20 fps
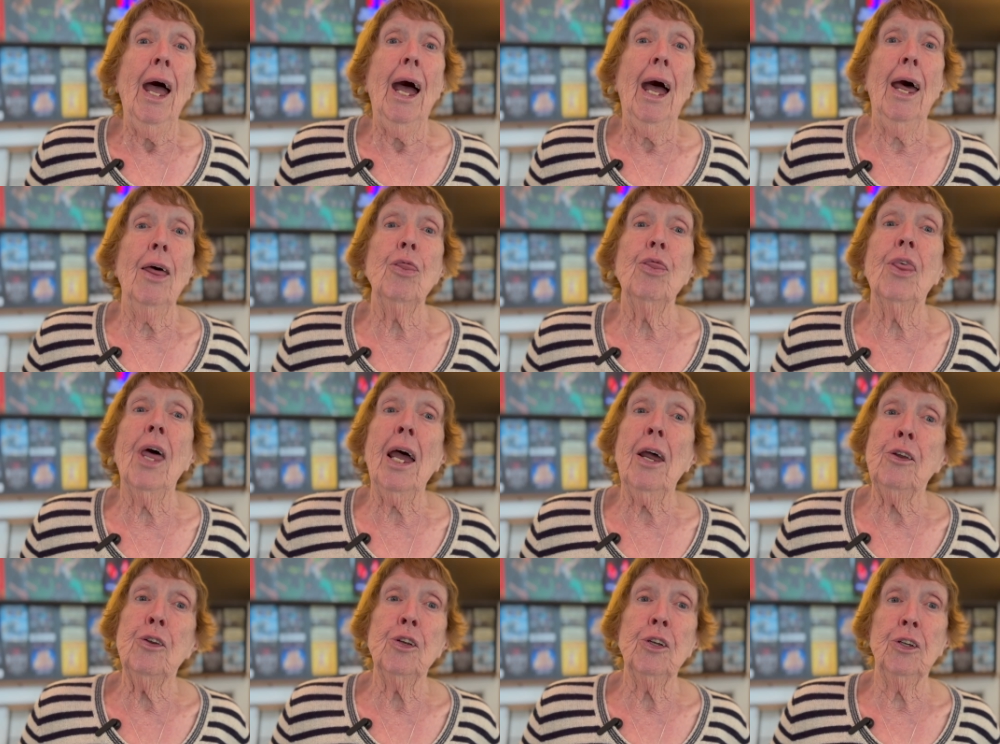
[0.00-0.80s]
And
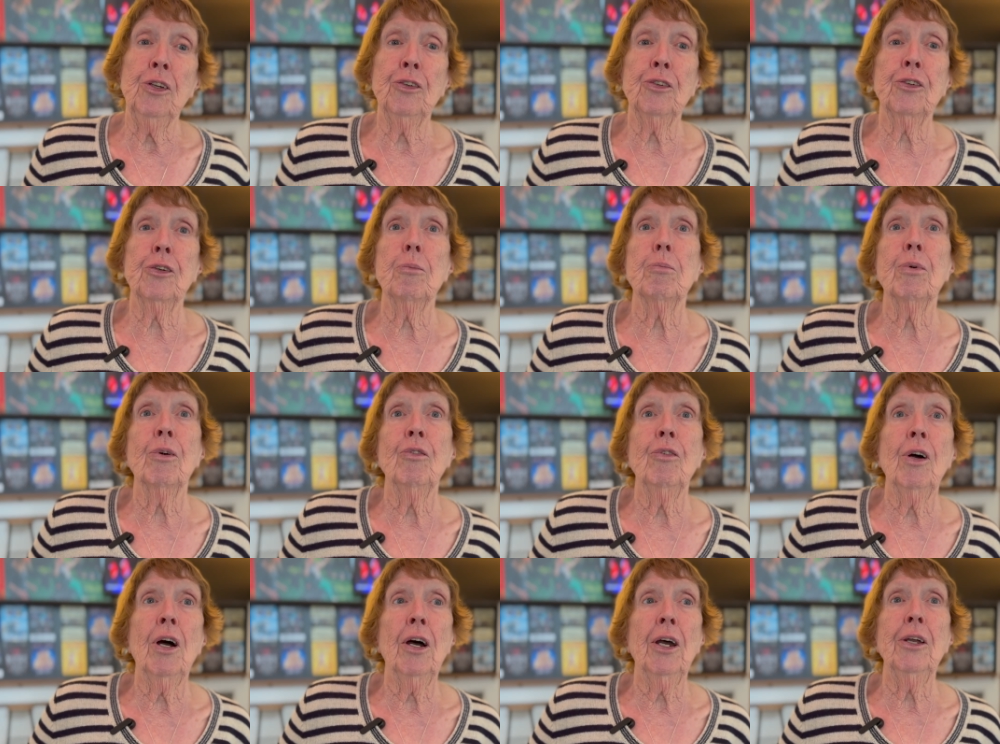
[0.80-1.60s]
that is to
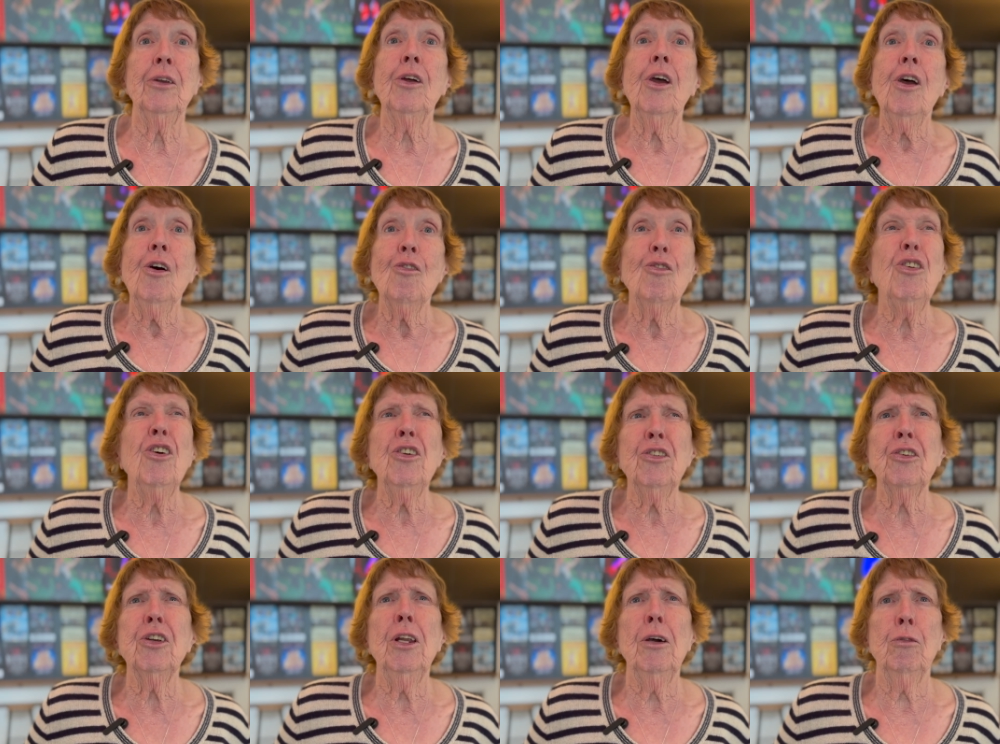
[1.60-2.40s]
provide
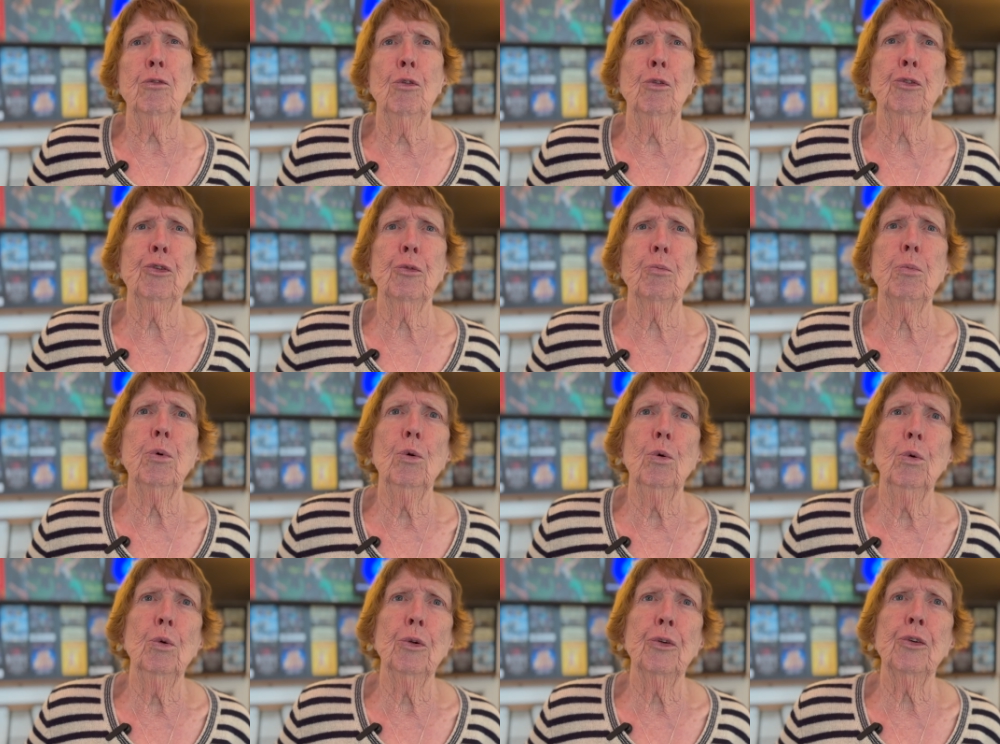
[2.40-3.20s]
first level
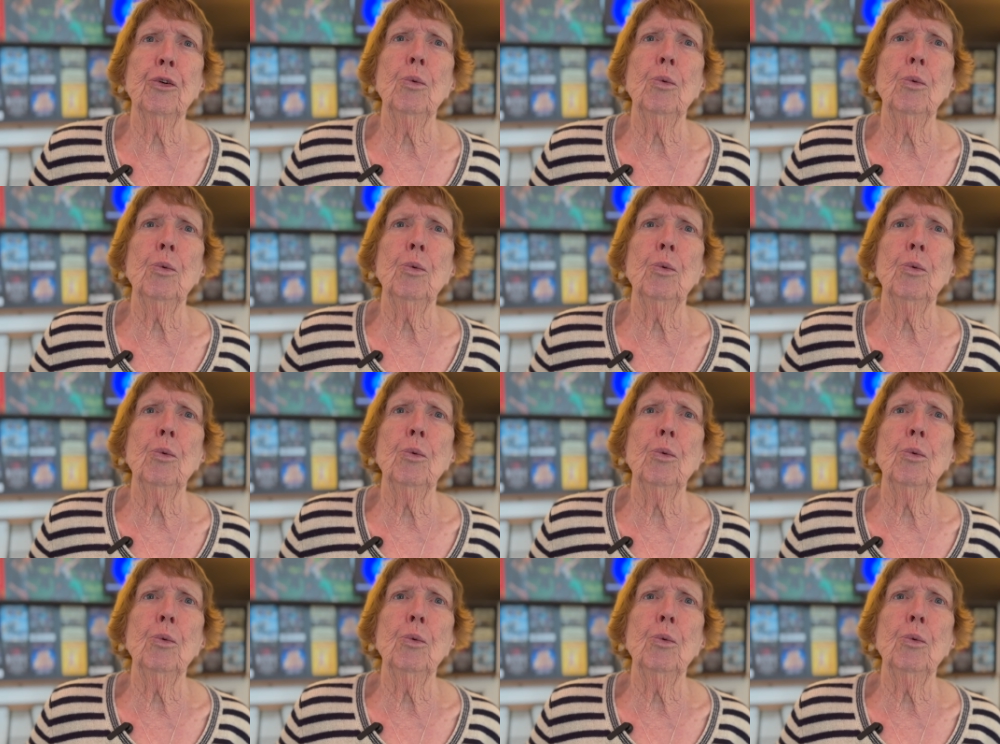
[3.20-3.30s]
support